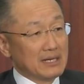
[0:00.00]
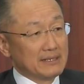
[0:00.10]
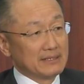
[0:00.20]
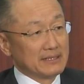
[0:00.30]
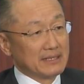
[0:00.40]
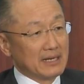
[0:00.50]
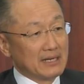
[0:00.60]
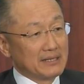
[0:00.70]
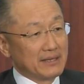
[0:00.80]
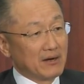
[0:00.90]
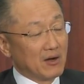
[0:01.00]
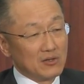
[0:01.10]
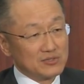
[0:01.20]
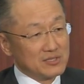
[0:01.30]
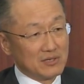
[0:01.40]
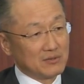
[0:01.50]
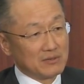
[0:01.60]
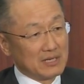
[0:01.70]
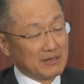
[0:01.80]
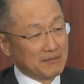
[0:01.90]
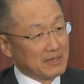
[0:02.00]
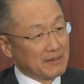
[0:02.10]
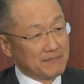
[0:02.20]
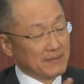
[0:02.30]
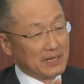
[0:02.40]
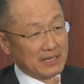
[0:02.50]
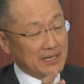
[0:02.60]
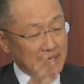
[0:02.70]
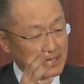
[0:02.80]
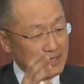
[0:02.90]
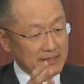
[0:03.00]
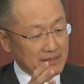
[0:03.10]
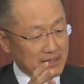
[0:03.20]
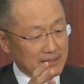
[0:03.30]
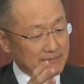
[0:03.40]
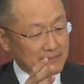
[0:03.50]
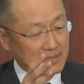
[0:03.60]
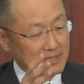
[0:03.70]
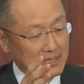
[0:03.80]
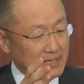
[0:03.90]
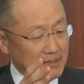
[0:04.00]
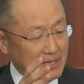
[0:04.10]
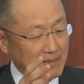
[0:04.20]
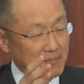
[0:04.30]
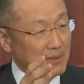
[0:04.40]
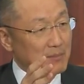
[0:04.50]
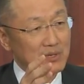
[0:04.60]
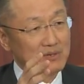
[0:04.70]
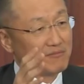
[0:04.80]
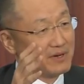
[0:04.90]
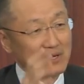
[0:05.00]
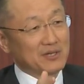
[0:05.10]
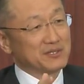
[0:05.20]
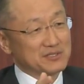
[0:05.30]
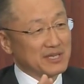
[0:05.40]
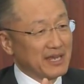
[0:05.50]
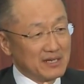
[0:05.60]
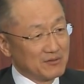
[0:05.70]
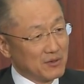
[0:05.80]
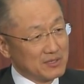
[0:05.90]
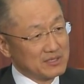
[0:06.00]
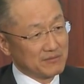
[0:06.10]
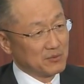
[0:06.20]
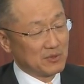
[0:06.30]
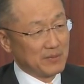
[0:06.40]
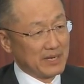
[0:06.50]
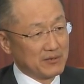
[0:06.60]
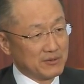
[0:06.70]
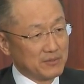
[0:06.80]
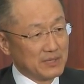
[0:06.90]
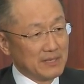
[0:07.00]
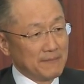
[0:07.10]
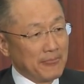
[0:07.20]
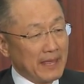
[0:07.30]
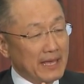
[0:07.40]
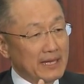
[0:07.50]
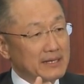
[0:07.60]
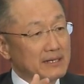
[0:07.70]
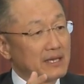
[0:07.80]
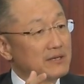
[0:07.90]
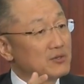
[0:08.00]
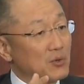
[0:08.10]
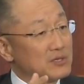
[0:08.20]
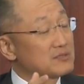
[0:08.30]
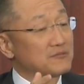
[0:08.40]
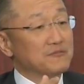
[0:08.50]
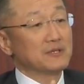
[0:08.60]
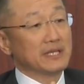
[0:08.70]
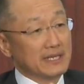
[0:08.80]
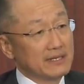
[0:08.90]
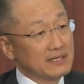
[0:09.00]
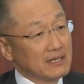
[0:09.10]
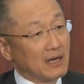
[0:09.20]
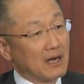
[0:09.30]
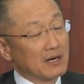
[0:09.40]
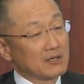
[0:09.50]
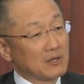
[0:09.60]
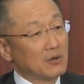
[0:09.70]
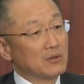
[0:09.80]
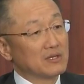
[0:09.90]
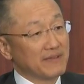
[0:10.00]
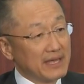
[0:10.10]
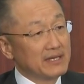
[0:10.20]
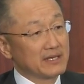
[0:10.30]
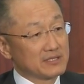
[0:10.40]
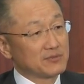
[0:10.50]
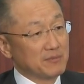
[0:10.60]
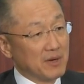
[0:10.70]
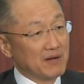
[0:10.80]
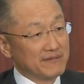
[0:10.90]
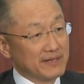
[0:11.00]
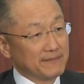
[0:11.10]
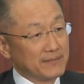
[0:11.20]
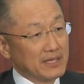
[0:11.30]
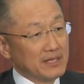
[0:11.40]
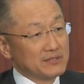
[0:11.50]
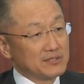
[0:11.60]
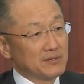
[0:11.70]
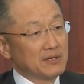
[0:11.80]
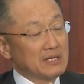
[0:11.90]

Uh, uh, they're also uh, uh, a, um, a, a member in very good standing, of course, of the World Bank Group, and endorsed fully our goal of ending extreme poverty. So